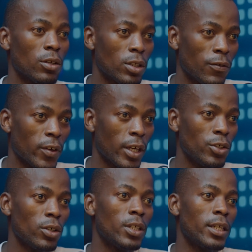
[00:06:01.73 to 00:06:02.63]

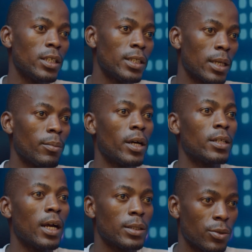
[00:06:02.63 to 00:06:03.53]
notification that Essymart
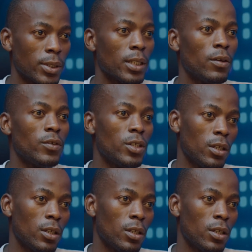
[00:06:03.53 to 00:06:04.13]
has received